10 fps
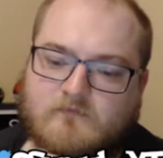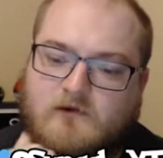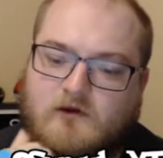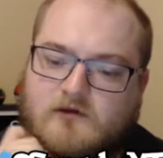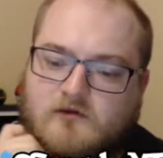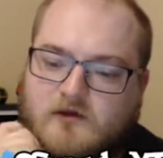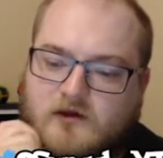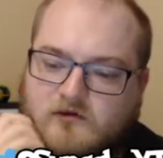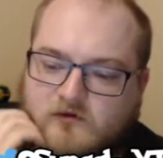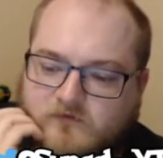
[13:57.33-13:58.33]
Oh, you there.
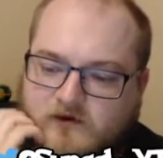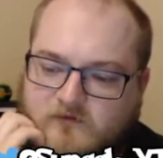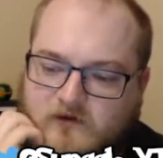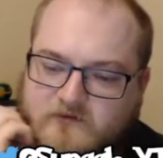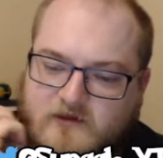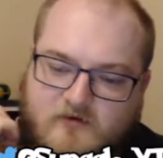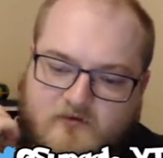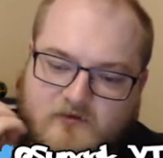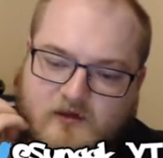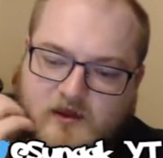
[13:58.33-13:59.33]
You're a friend of
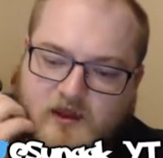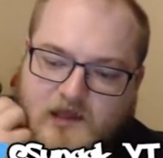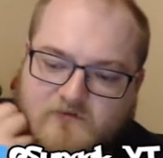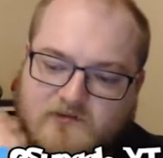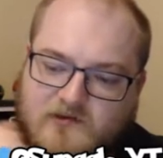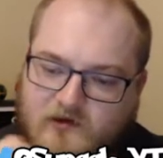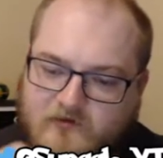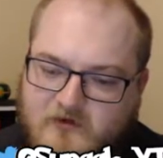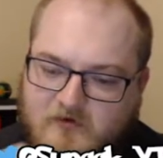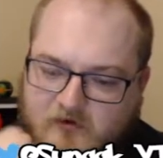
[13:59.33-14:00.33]
Lostelle's? Have you seen
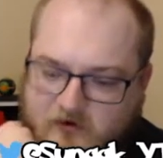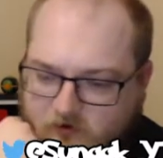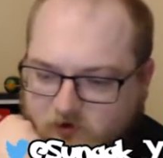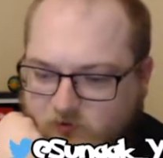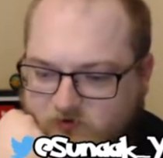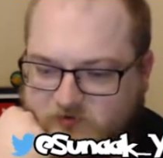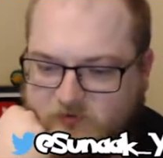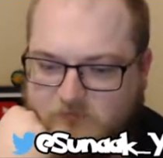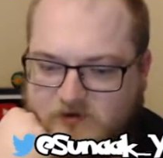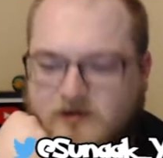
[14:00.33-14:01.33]
Lostelle around? I don't know where she
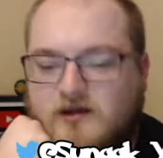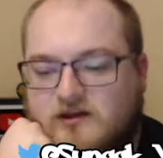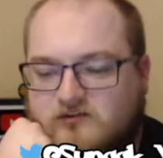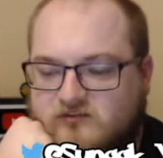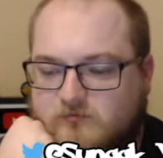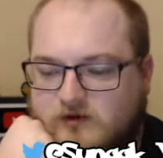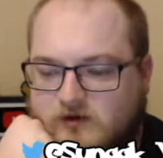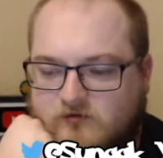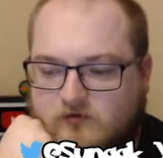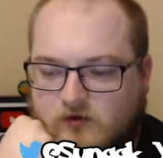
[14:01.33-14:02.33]
might be. She's been
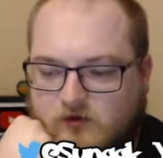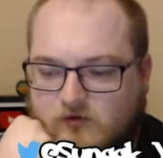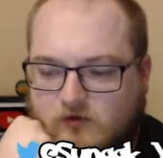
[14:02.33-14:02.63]
here long